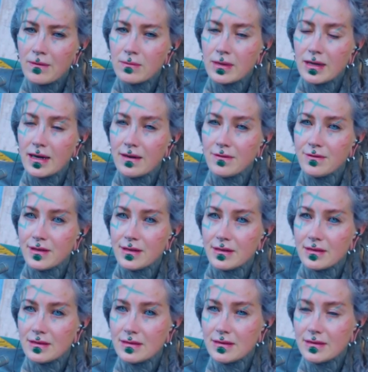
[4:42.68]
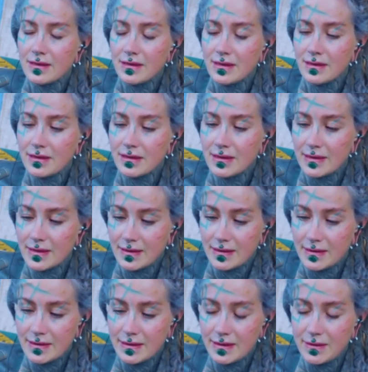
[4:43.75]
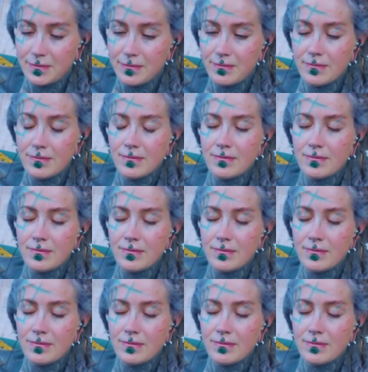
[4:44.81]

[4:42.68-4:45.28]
We have a system